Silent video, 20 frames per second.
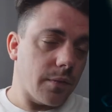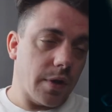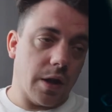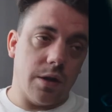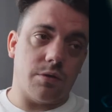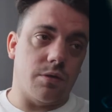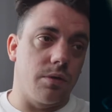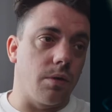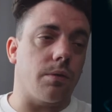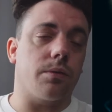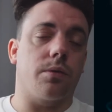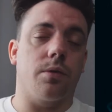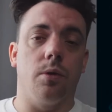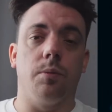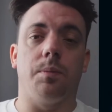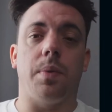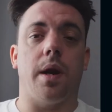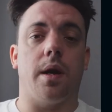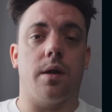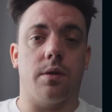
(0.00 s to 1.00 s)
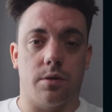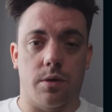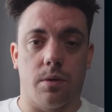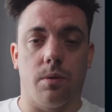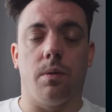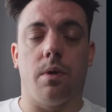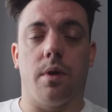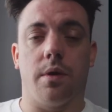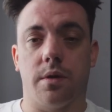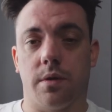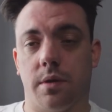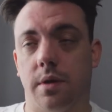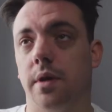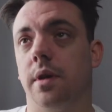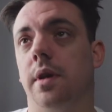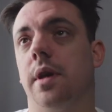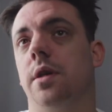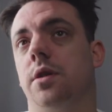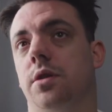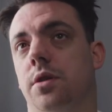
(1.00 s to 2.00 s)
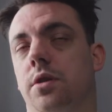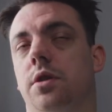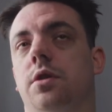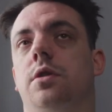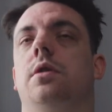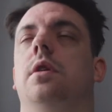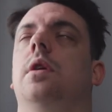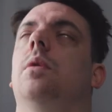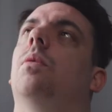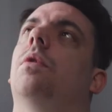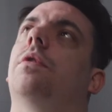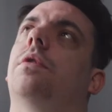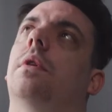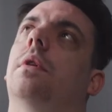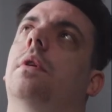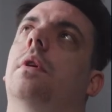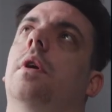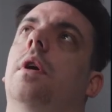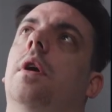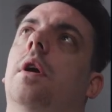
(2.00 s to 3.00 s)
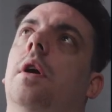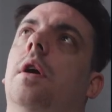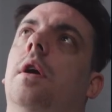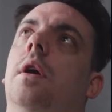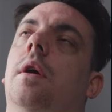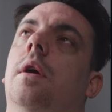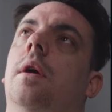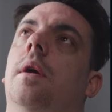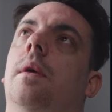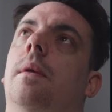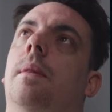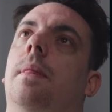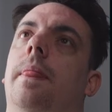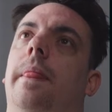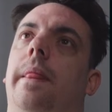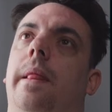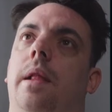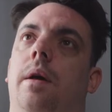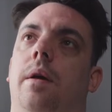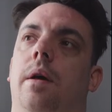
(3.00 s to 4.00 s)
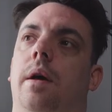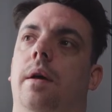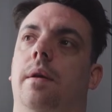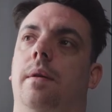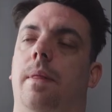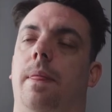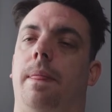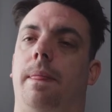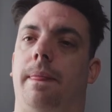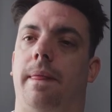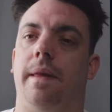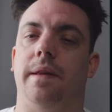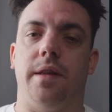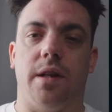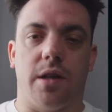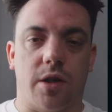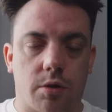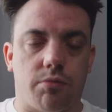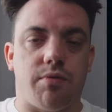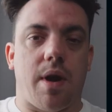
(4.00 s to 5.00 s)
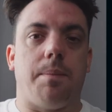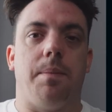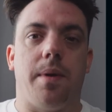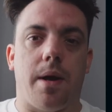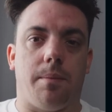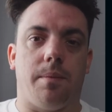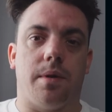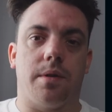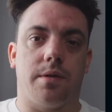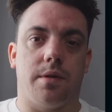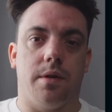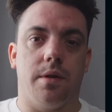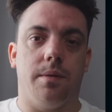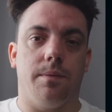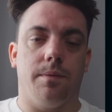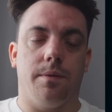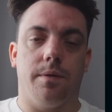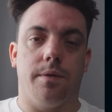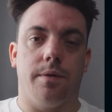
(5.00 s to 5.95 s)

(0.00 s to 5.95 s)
It's not too bad at all, honestly. It's just, it wasn't, like, it didn't grab me out of my seat.